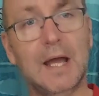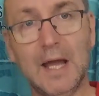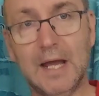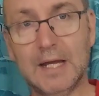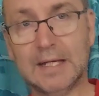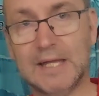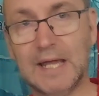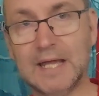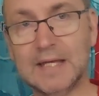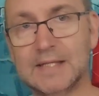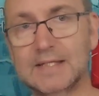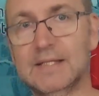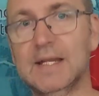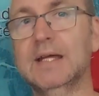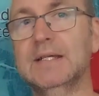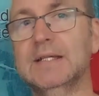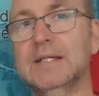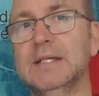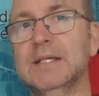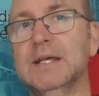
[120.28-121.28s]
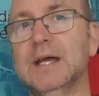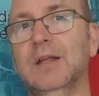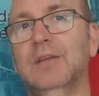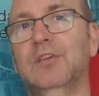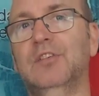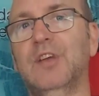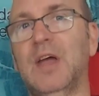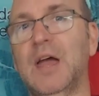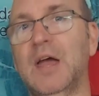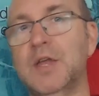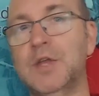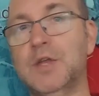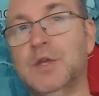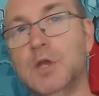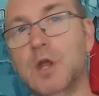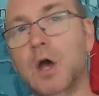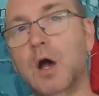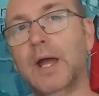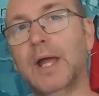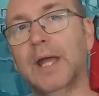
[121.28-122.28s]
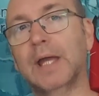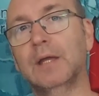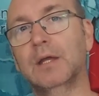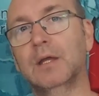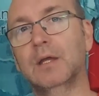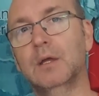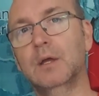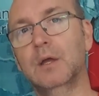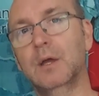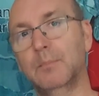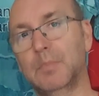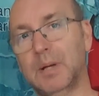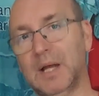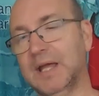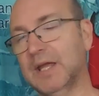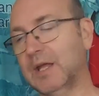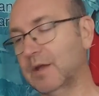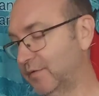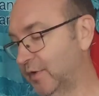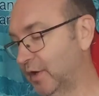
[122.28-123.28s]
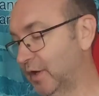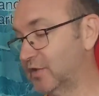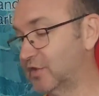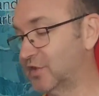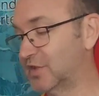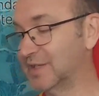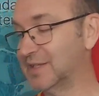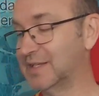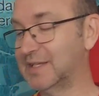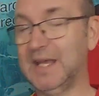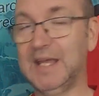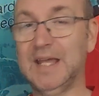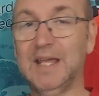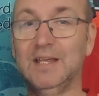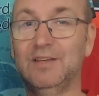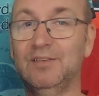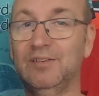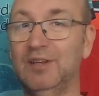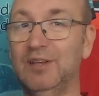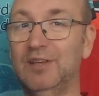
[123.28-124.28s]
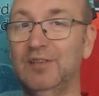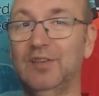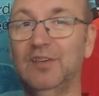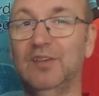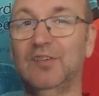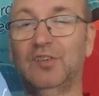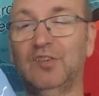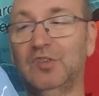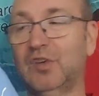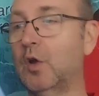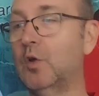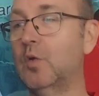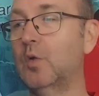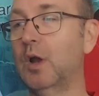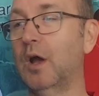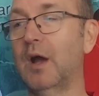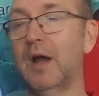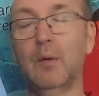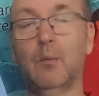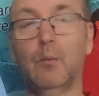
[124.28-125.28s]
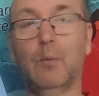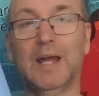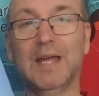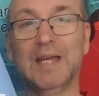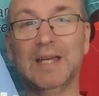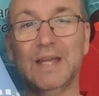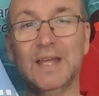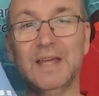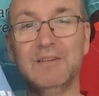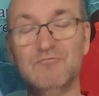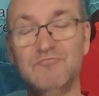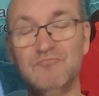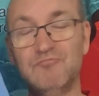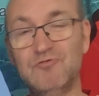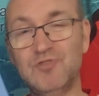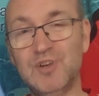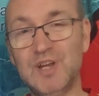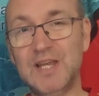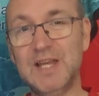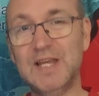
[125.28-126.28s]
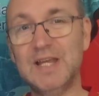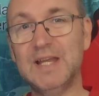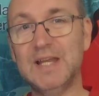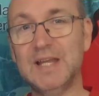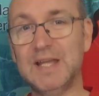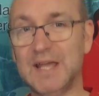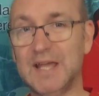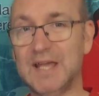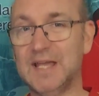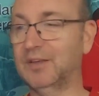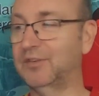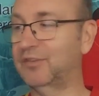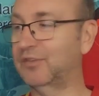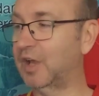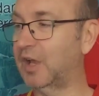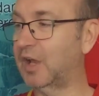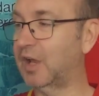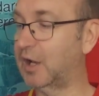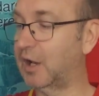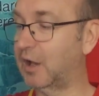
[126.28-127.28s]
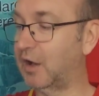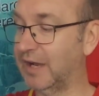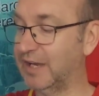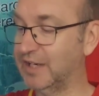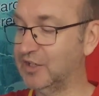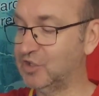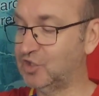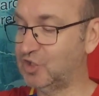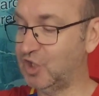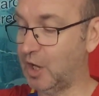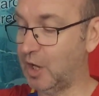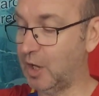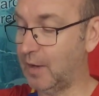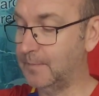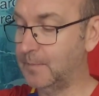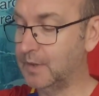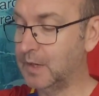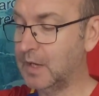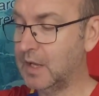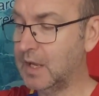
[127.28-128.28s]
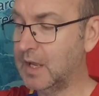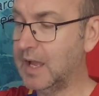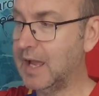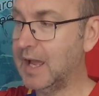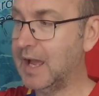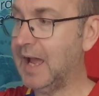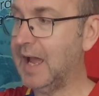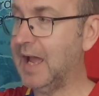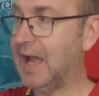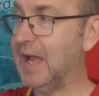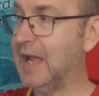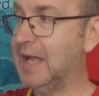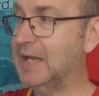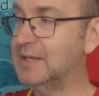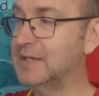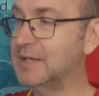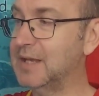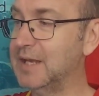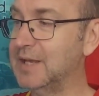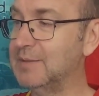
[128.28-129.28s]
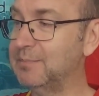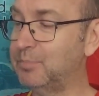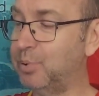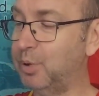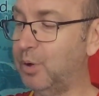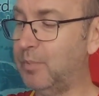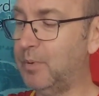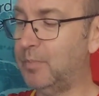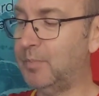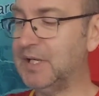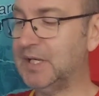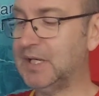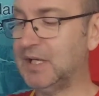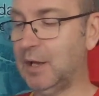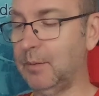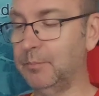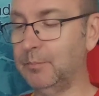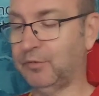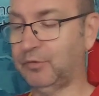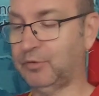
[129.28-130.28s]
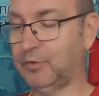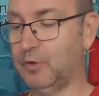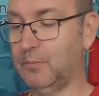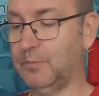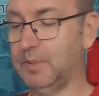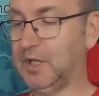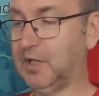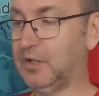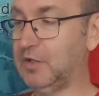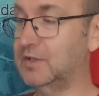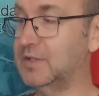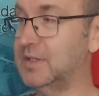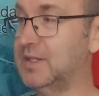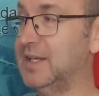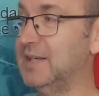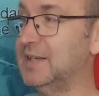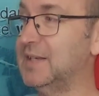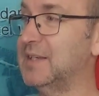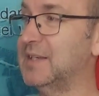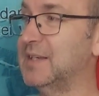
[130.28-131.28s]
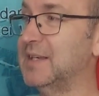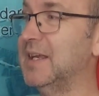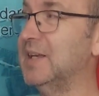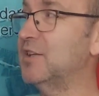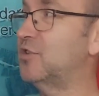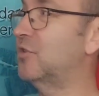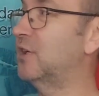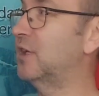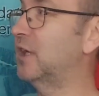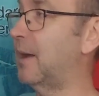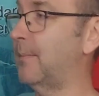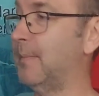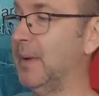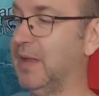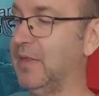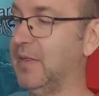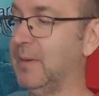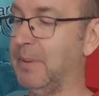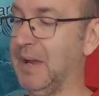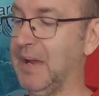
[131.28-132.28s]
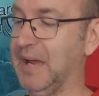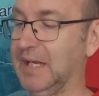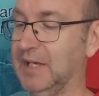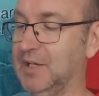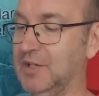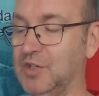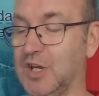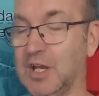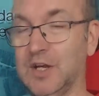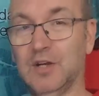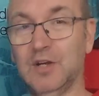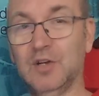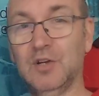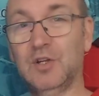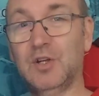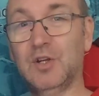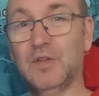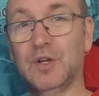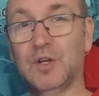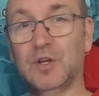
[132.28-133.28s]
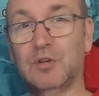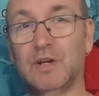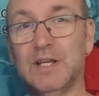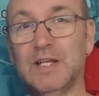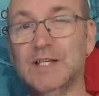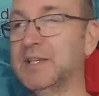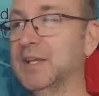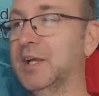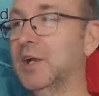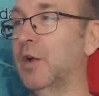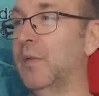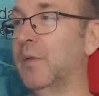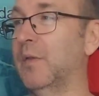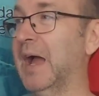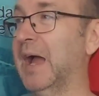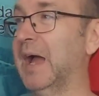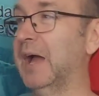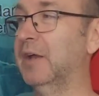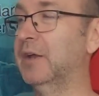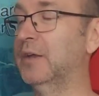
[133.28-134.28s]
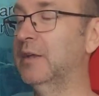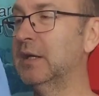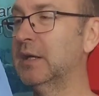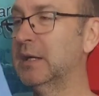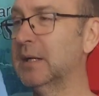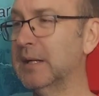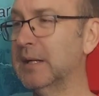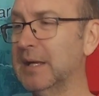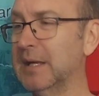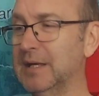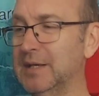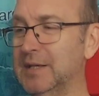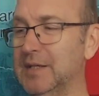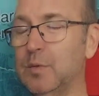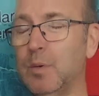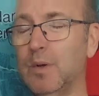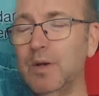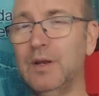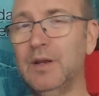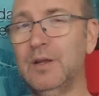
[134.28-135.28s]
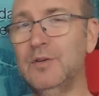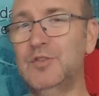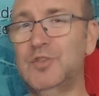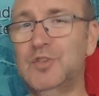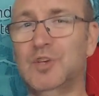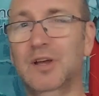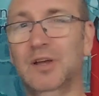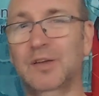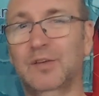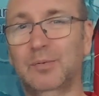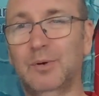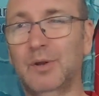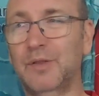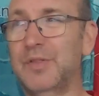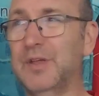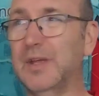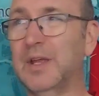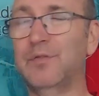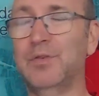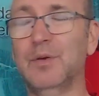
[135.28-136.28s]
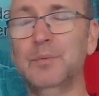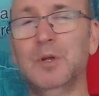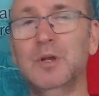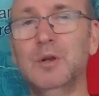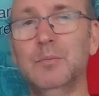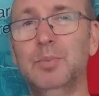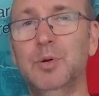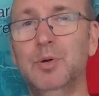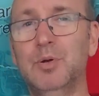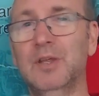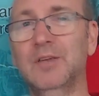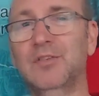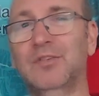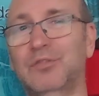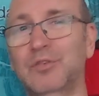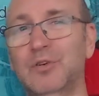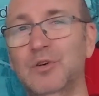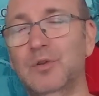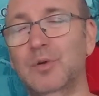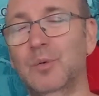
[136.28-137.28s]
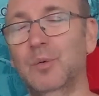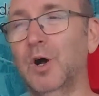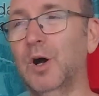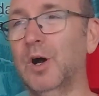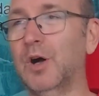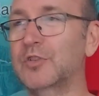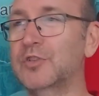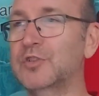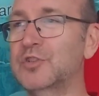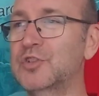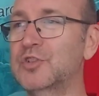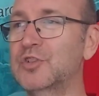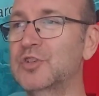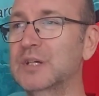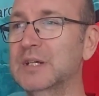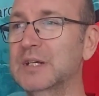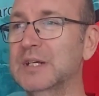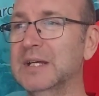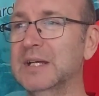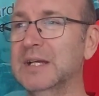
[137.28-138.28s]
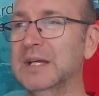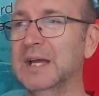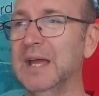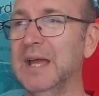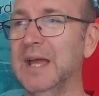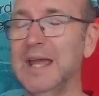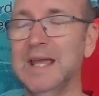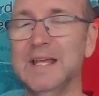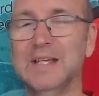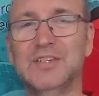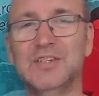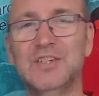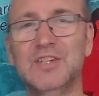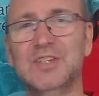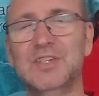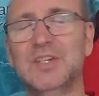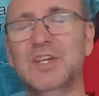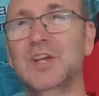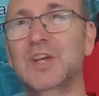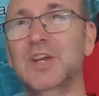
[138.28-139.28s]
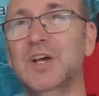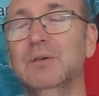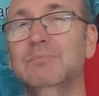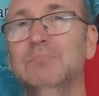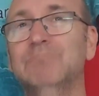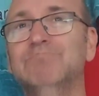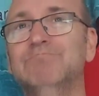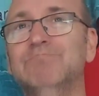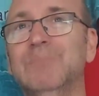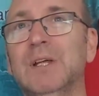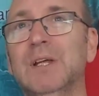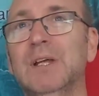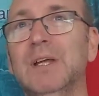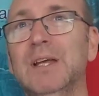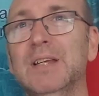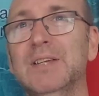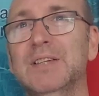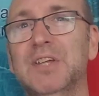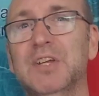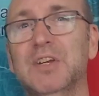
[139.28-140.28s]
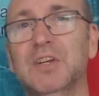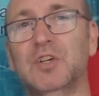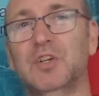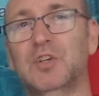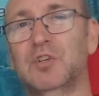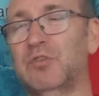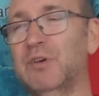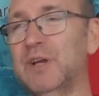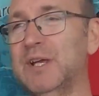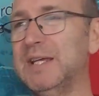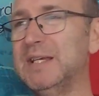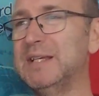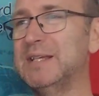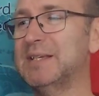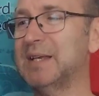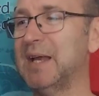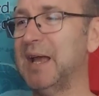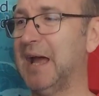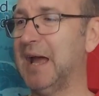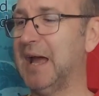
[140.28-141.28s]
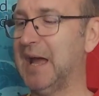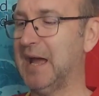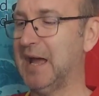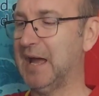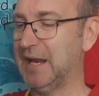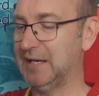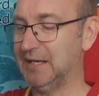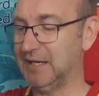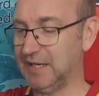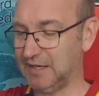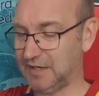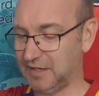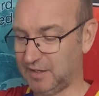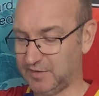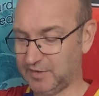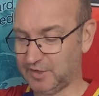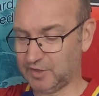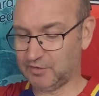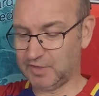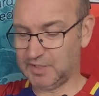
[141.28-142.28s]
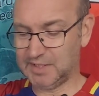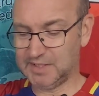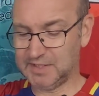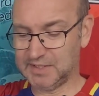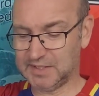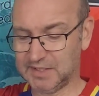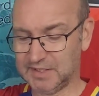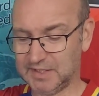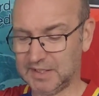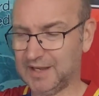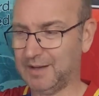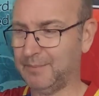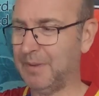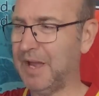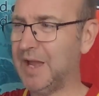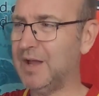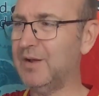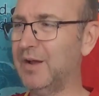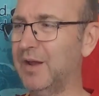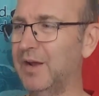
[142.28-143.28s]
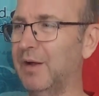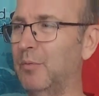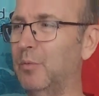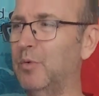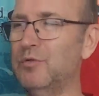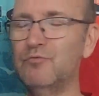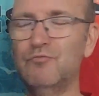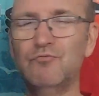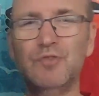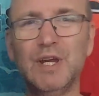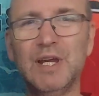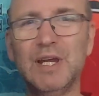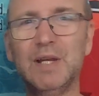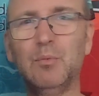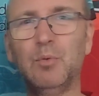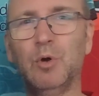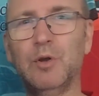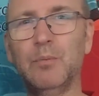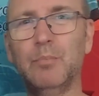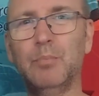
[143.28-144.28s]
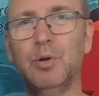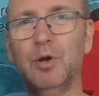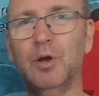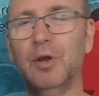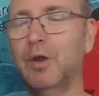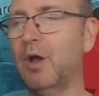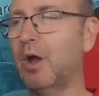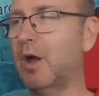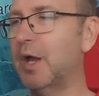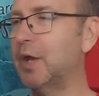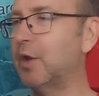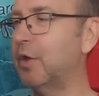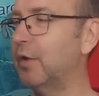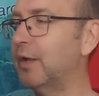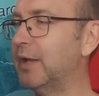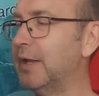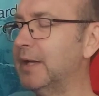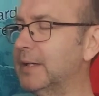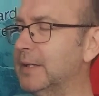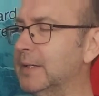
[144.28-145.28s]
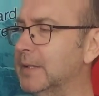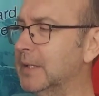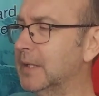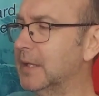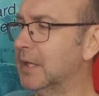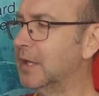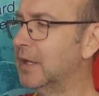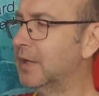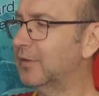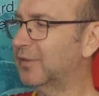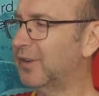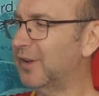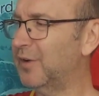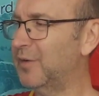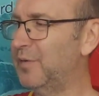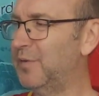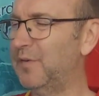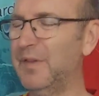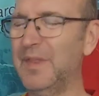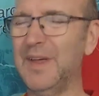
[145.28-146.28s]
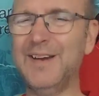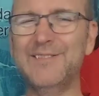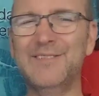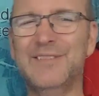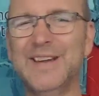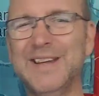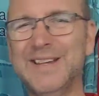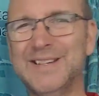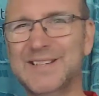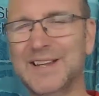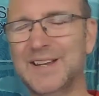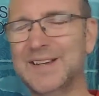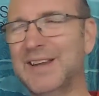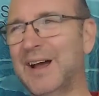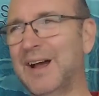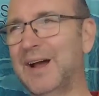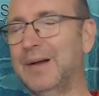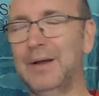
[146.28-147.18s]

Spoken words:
against Adidas and Nike player versions is this is so lightweight. It really is a light shirt, and it probably comes through because this has literally come out the packaging, and look at the creasing on that. And this is one of those shirts where I think if I'm going to put this through the wash, it's gonna crease, and are the creases going to come out, and I wouldn't really want to put an iron on it. So for that reason,